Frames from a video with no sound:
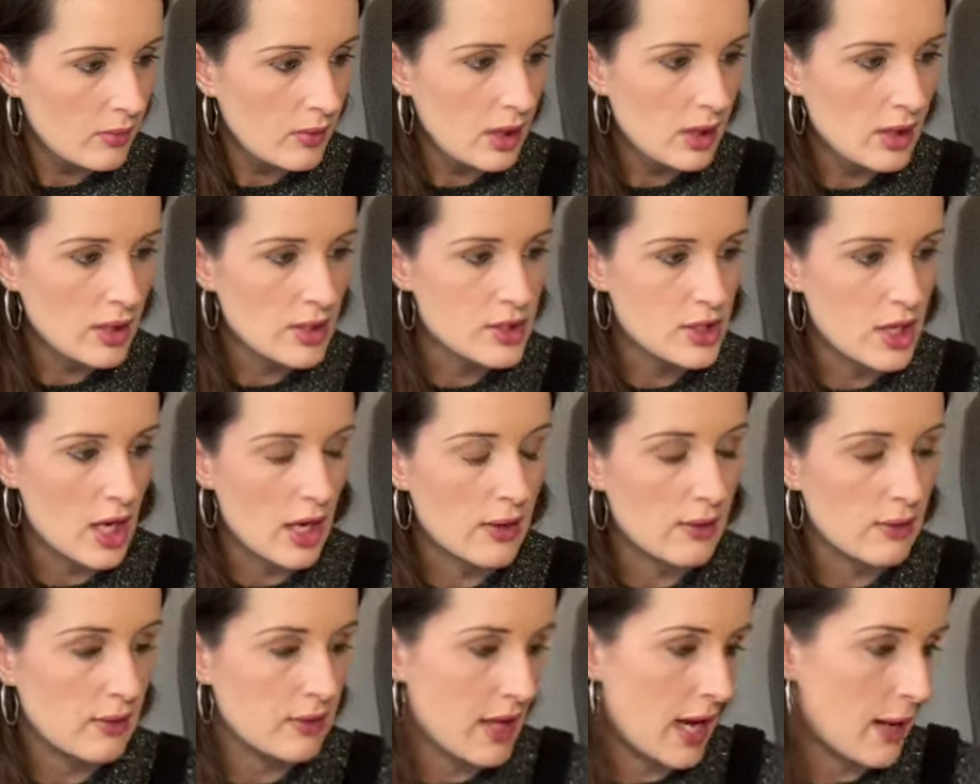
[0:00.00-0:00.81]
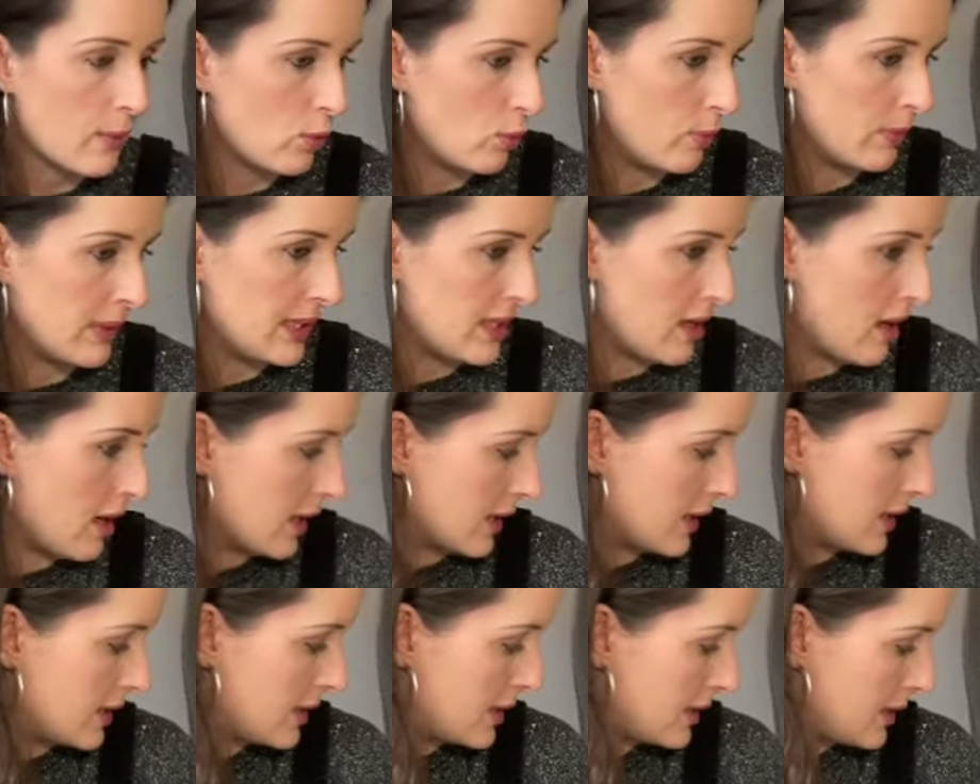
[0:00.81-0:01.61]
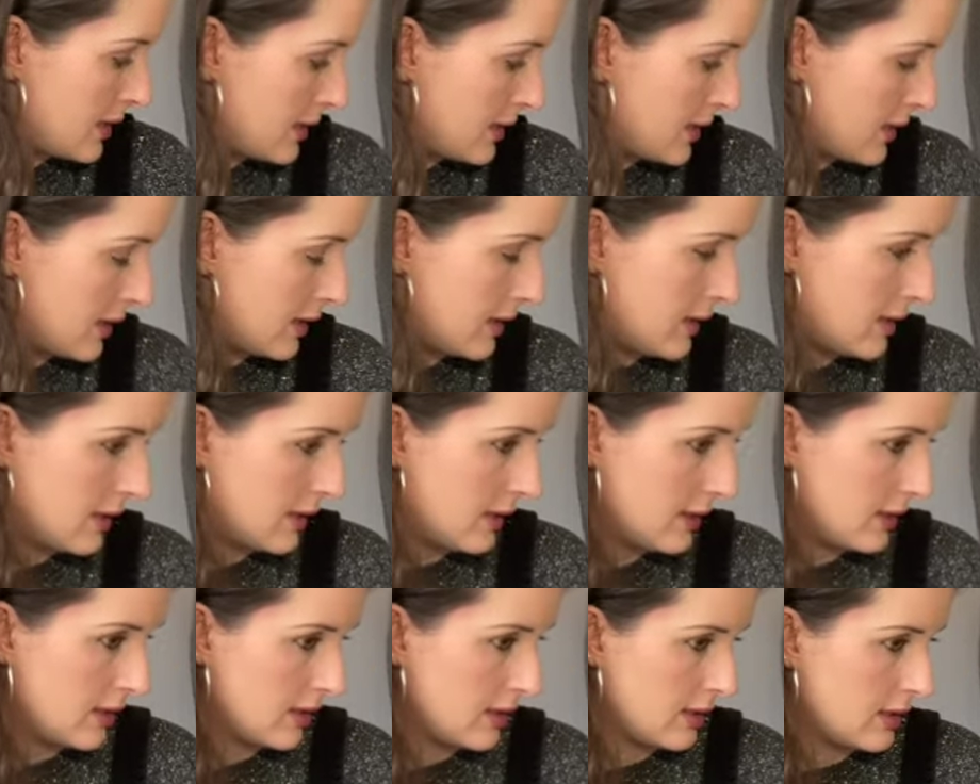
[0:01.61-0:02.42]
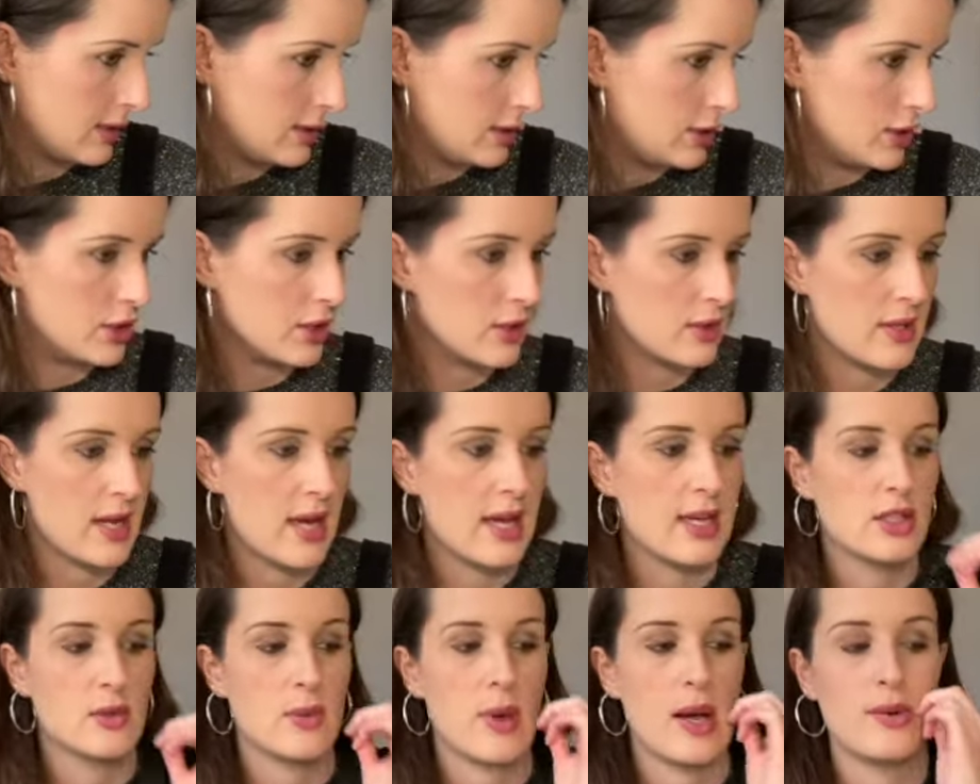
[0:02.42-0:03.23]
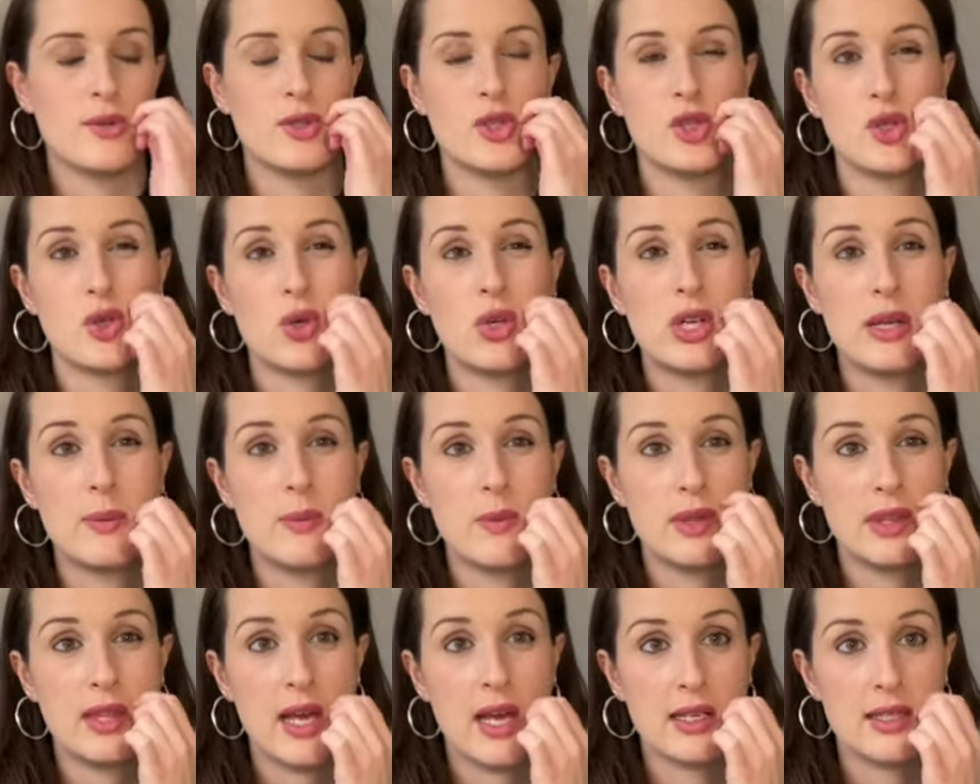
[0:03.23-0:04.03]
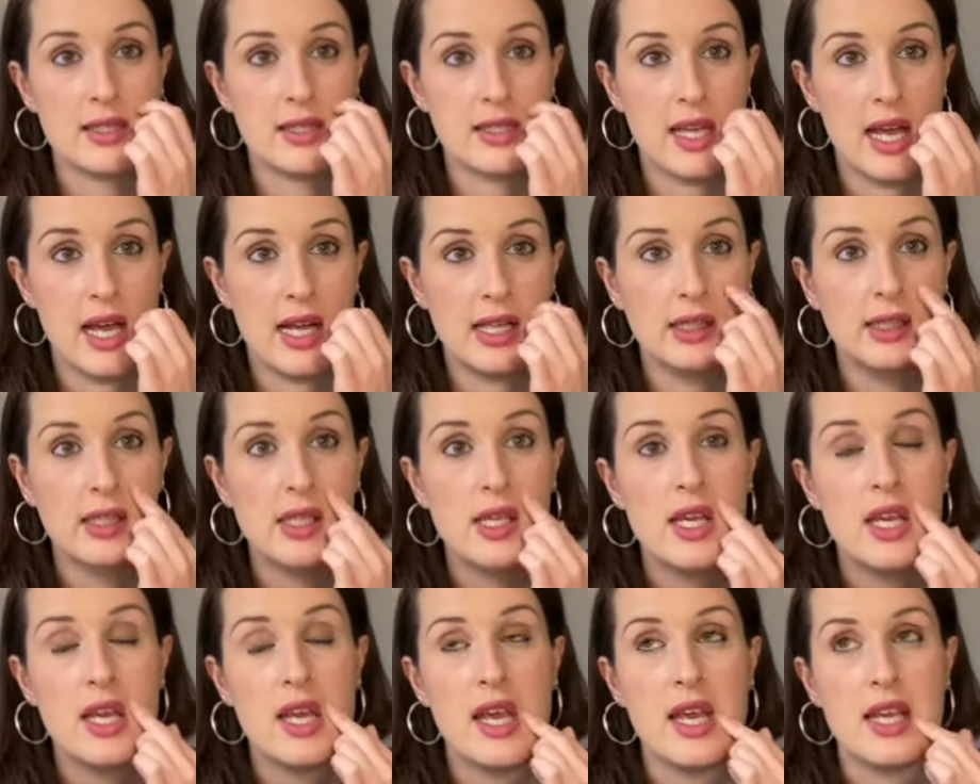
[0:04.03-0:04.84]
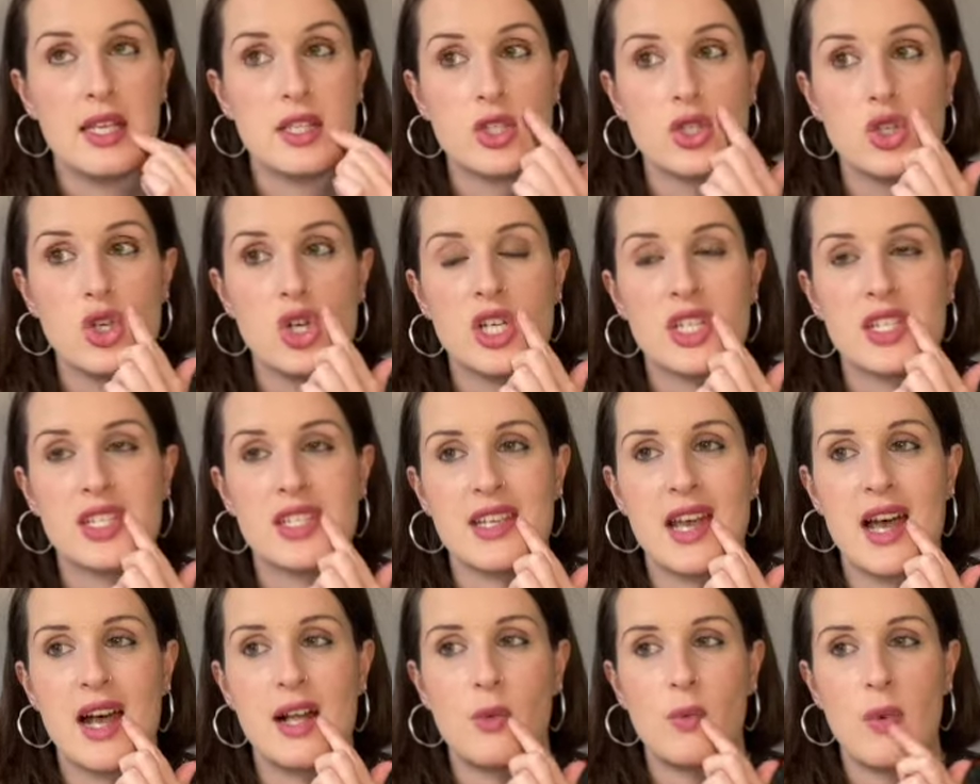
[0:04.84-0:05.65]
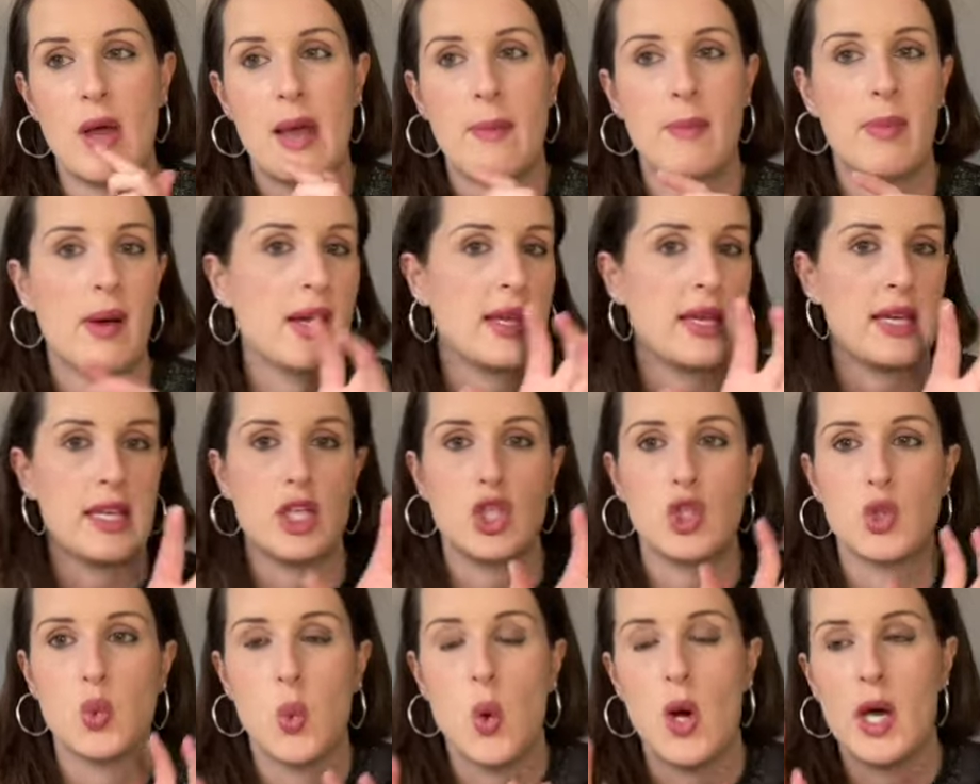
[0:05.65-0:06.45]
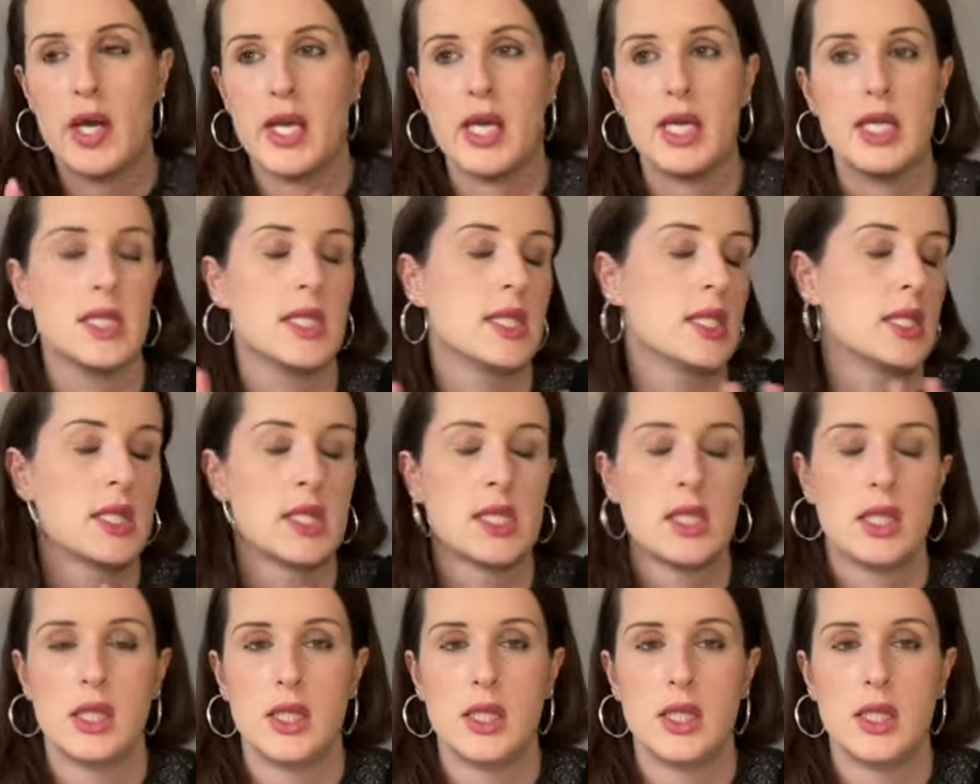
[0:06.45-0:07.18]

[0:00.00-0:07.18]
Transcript: So that will be nice to do that as well, and to join in with that sal. It's not a sal whereby each one is